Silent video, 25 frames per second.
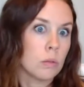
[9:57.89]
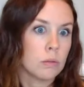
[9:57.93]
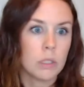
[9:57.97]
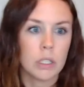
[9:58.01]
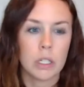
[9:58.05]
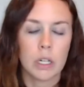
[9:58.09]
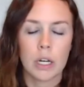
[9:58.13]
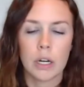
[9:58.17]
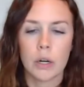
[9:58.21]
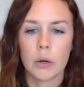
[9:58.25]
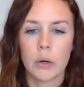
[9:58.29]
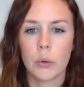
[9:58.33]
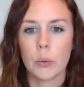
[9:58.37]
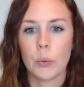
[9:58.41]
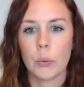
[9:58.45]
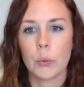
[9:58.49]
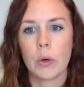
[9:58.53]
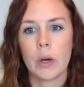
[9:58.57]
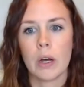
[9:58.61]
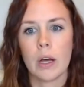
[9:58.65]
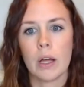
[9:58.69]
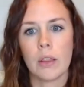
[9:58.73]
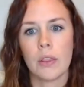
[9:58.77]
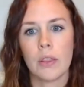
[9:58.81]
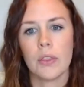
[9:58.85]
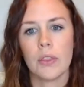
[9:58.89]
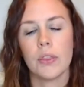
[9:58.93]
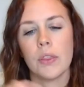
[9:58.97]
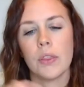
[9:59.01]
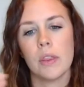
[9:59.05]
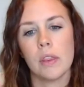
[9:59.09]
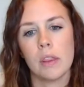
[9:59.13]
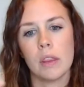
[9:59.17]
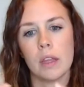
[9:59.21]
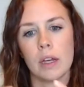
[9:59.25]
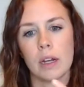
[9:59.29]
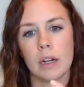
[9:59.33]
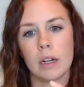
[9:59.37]

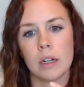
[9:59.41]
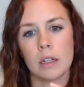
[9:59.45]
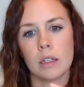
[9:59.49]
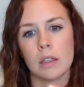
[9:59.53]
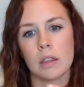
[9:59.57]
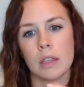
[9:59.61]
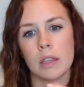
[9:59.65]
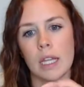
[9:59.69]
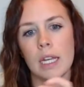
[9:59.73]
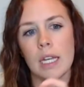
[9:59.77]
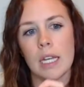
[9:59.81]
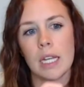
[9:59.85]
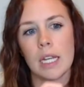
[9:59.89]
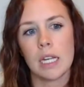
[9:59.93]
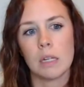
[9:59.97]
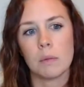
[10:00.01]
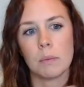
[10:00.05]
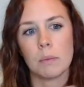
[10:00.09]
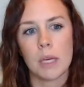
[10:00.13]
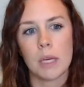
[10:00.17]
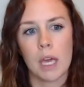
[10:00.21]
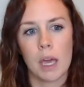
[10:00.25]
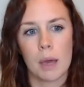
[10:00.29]
They need to be